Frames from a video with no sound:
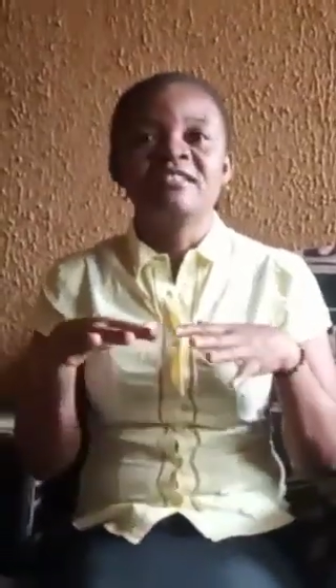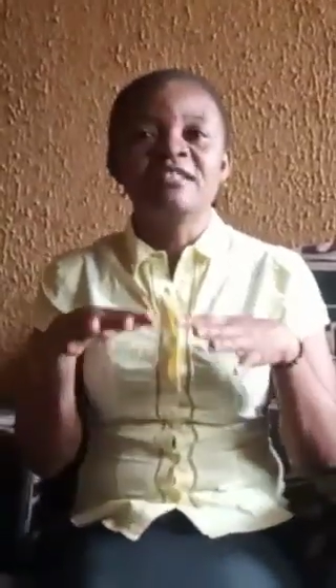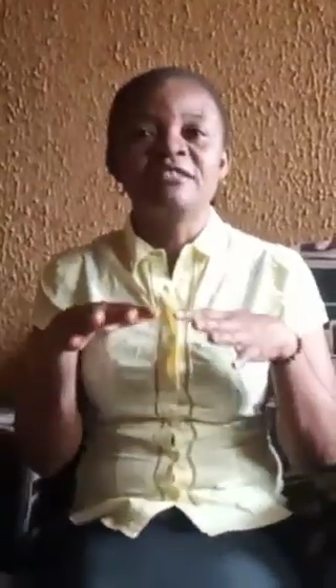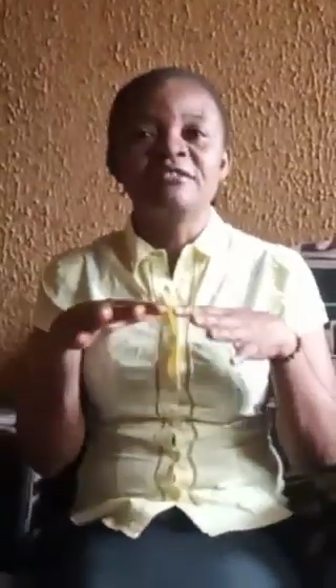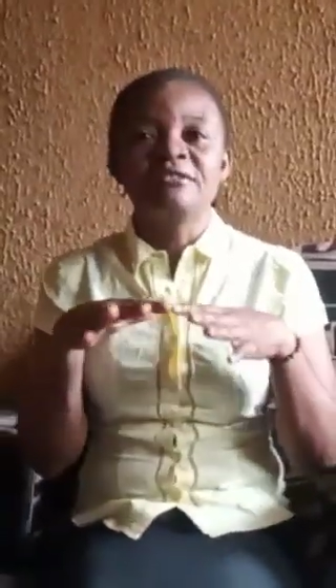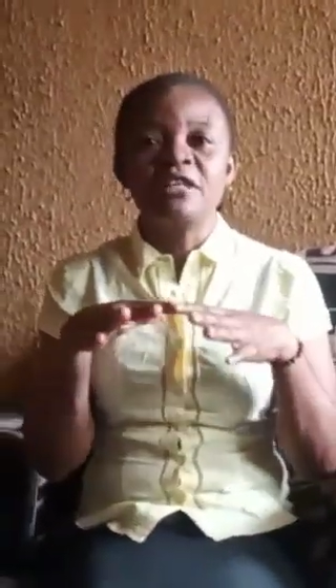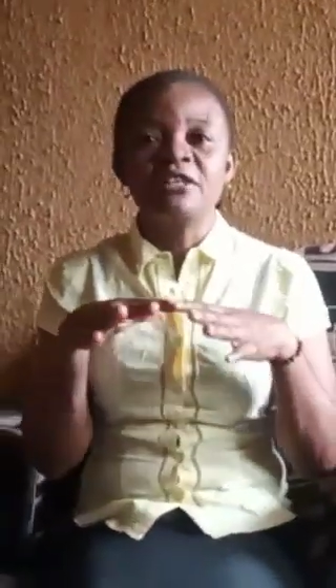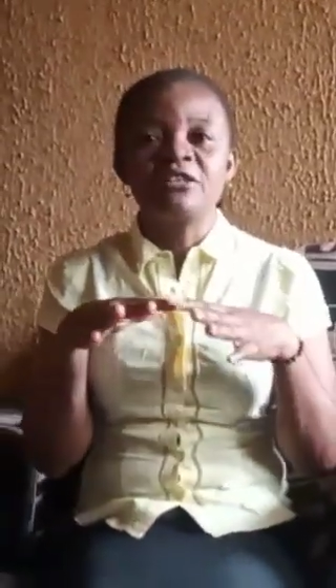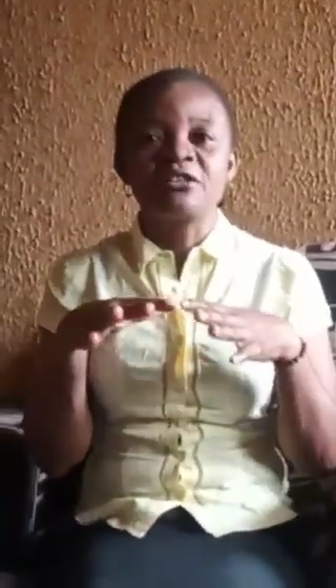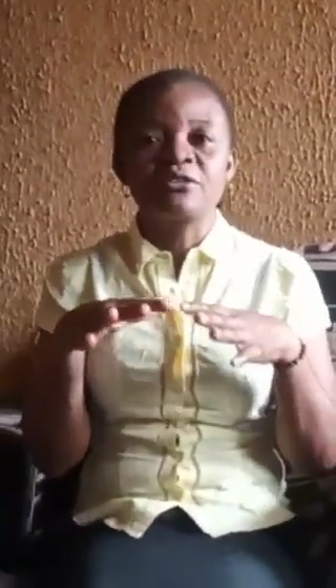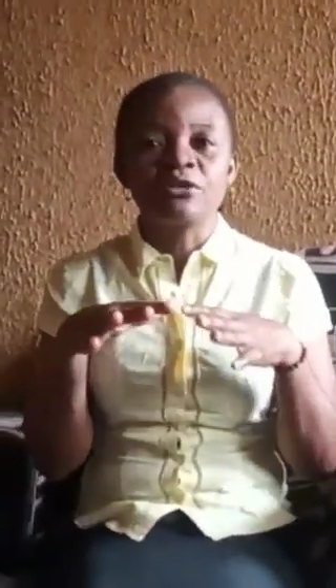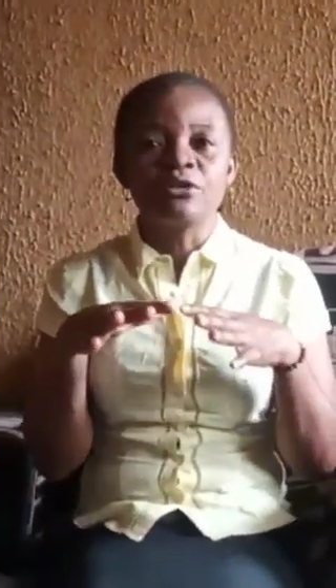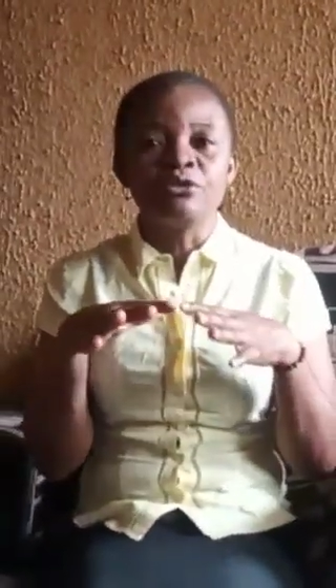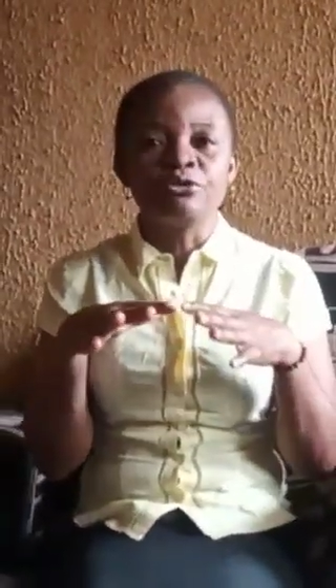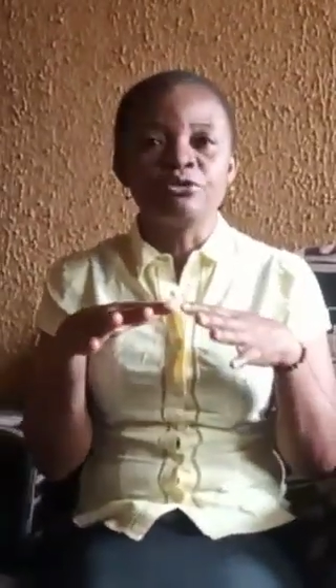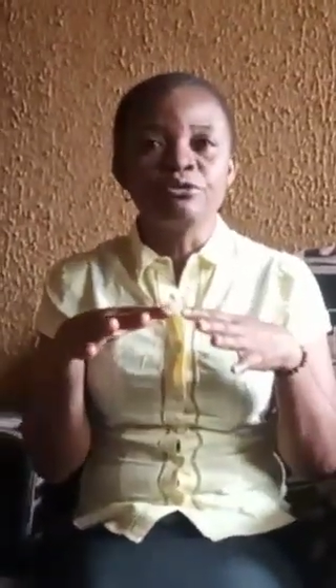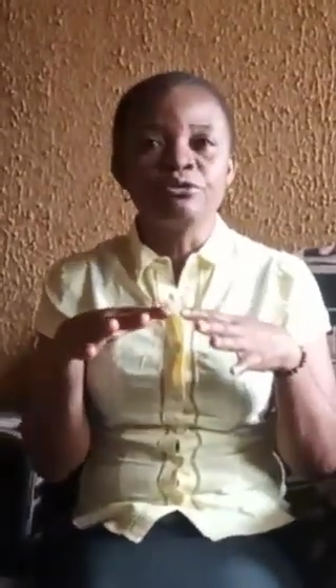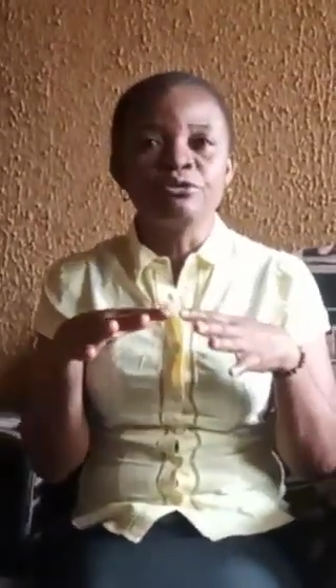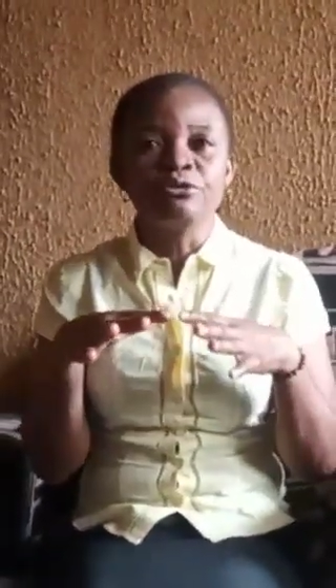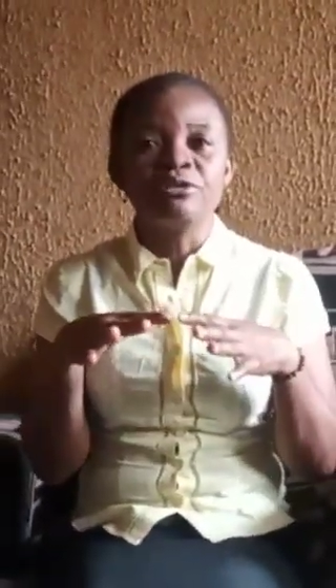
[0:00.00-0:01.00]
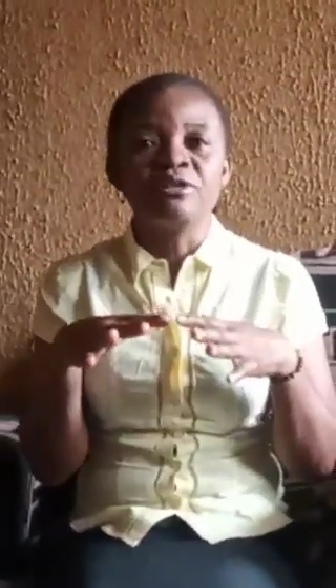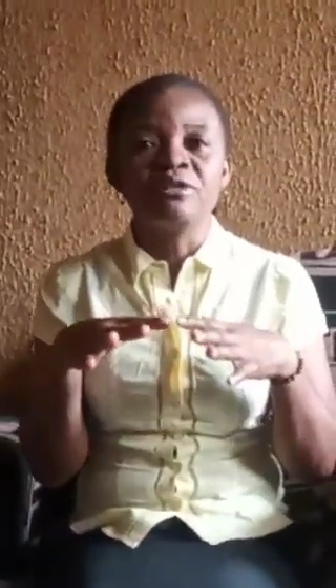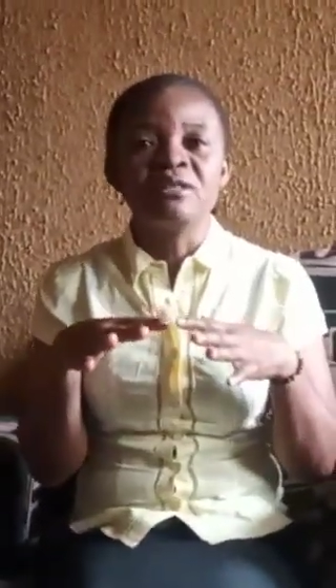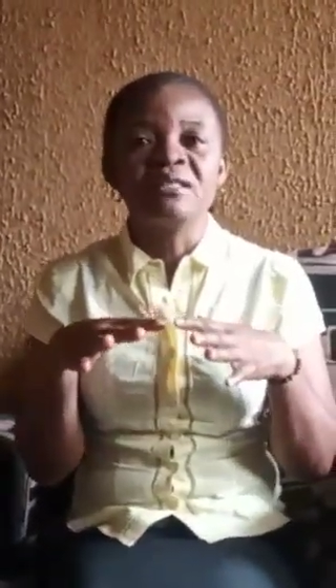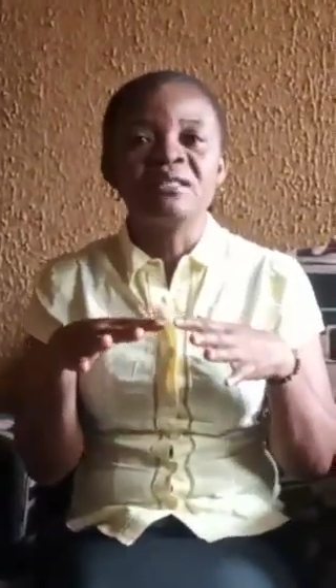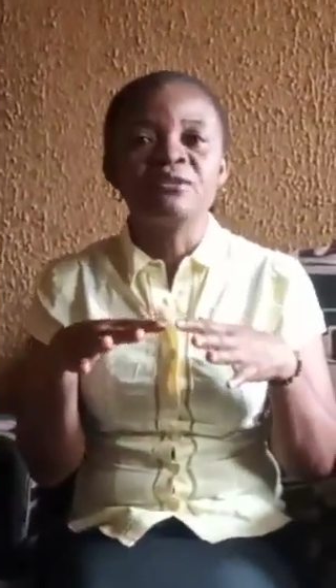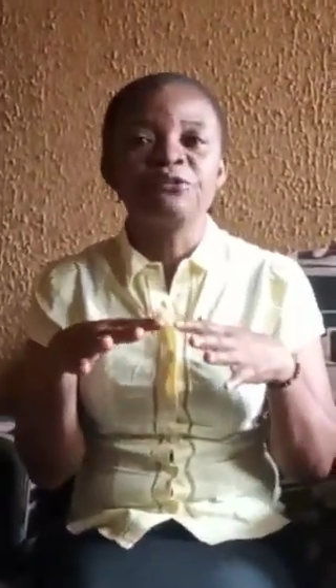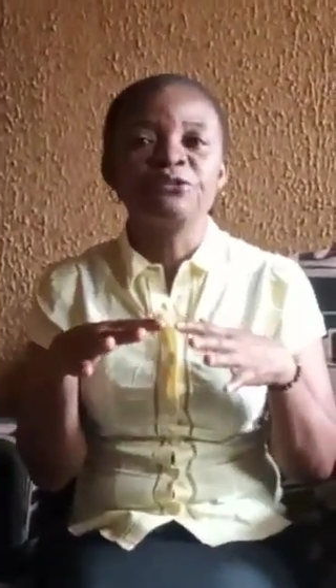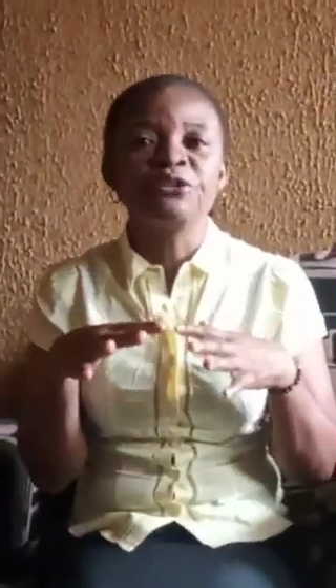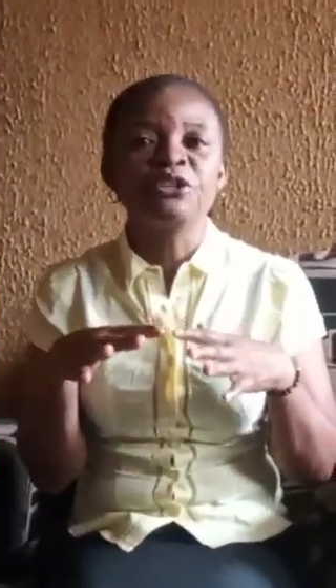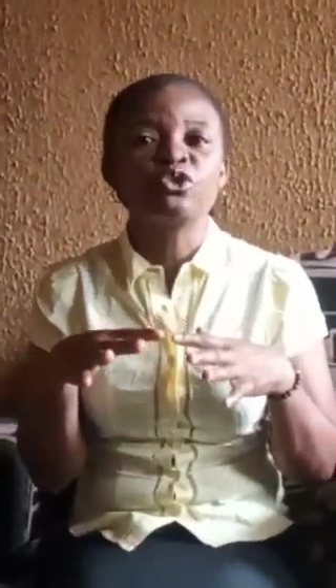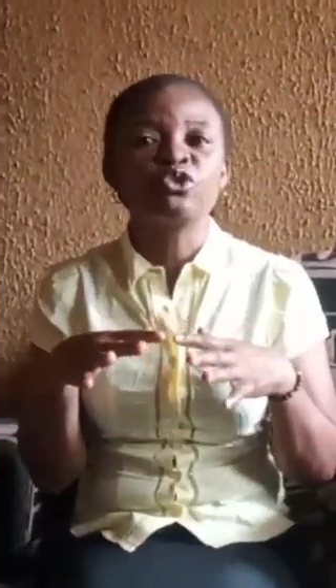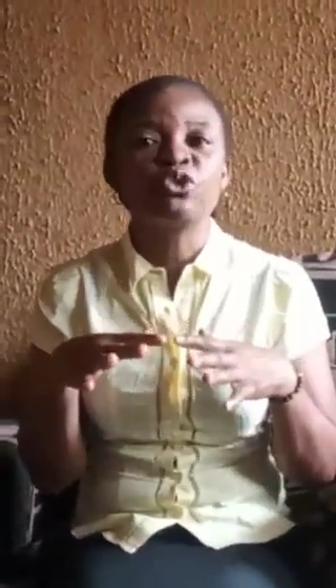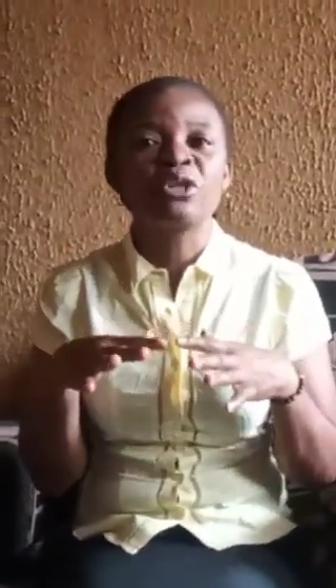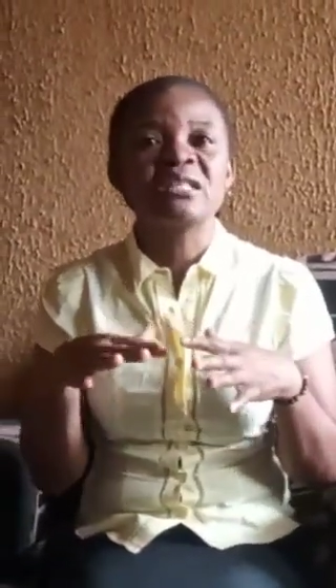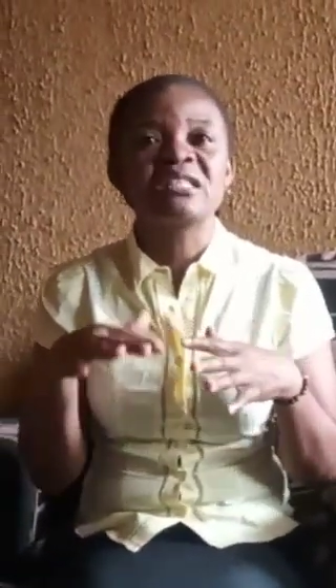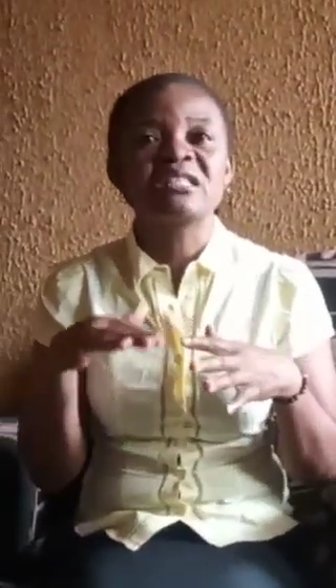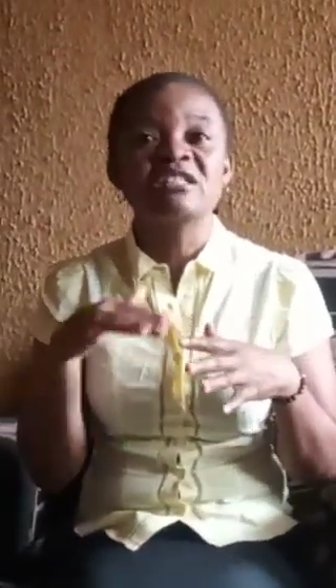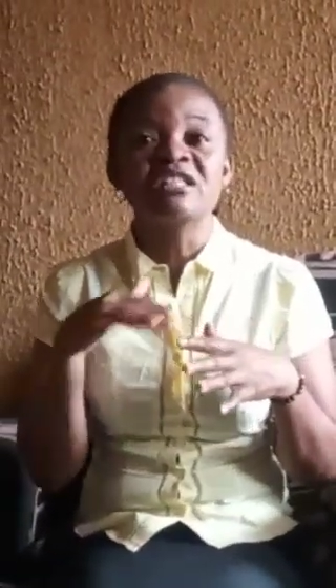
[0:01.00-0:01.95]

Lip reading: residue, the filtrate,